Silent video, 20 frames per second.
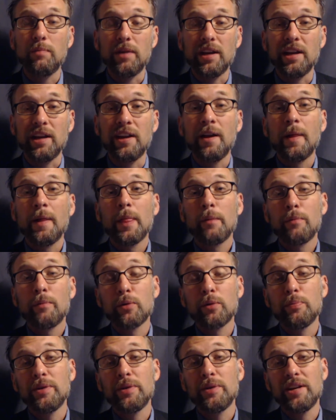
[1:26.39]
be
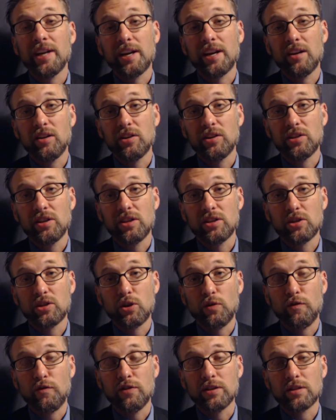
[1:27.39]
perpendicular to the
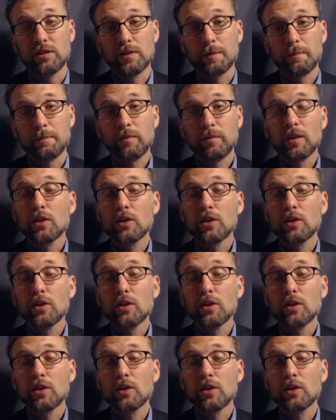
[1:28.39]
surface.